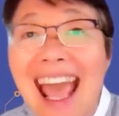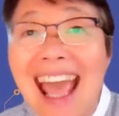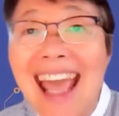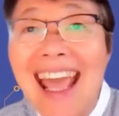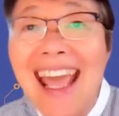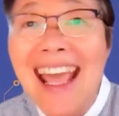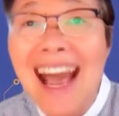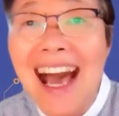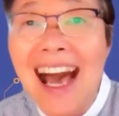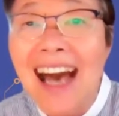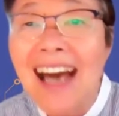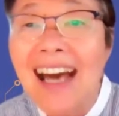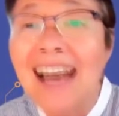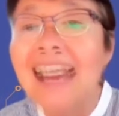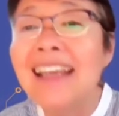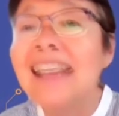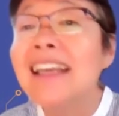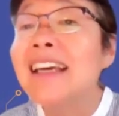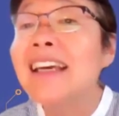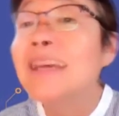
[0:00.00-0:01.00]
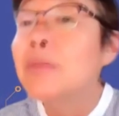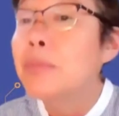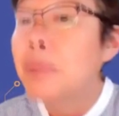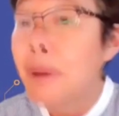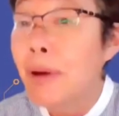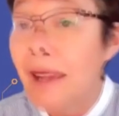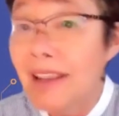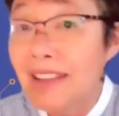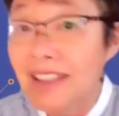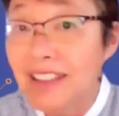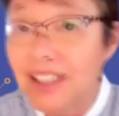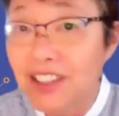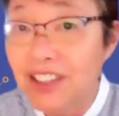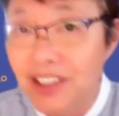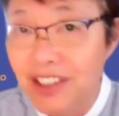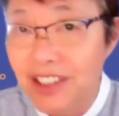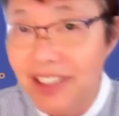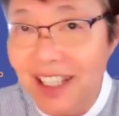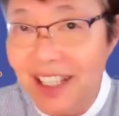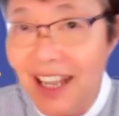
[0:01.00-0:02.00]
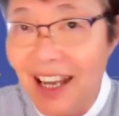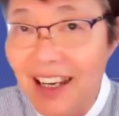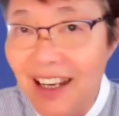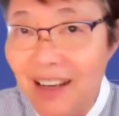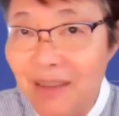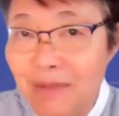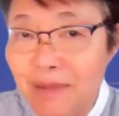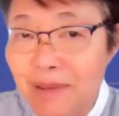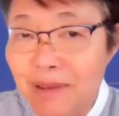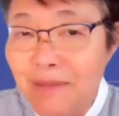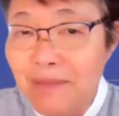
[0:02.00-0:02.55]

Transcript: AI processor startup.